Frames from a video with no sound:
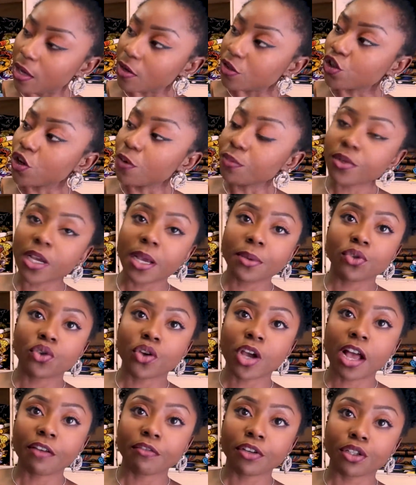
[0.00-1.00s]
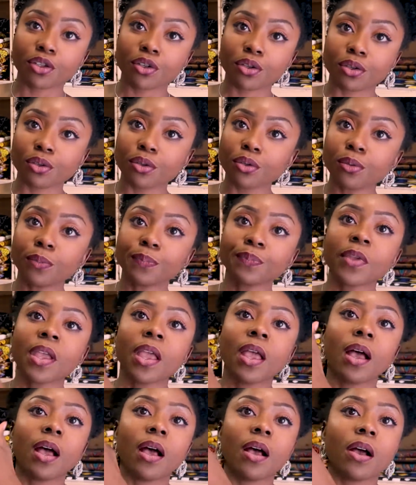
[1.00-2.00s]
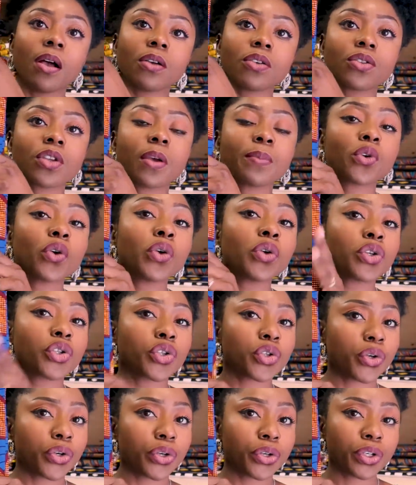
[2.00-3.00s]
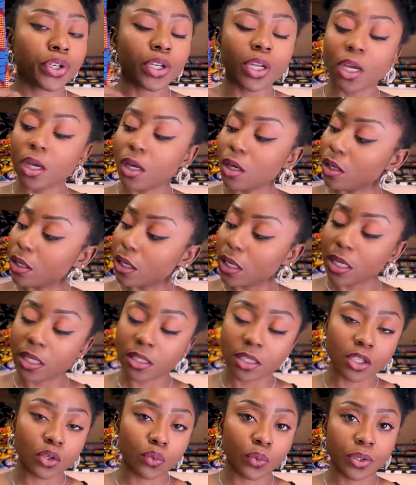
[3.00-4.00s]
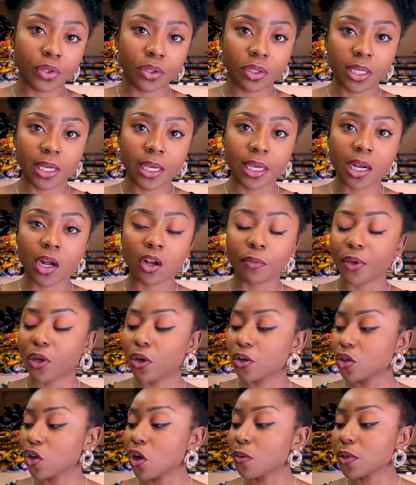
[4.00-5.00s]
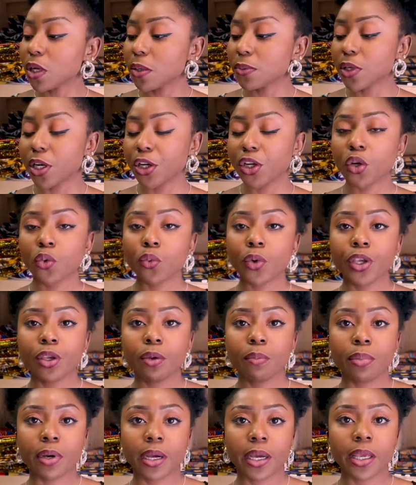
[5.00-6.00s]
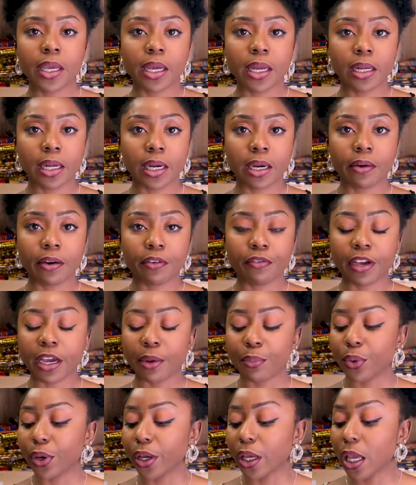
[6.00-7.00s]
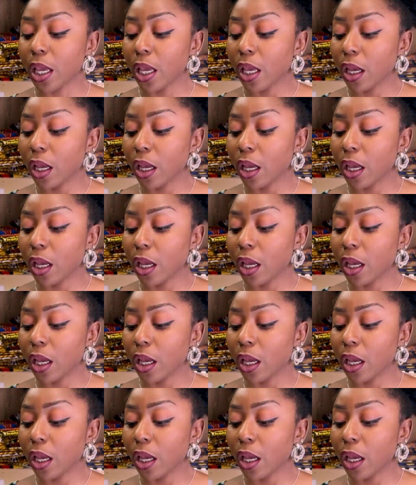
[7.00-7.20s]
Sometimes you have it too, so I'm going to show you the easiest way to take it out, because sometimes I know when you buy Ankara fabric,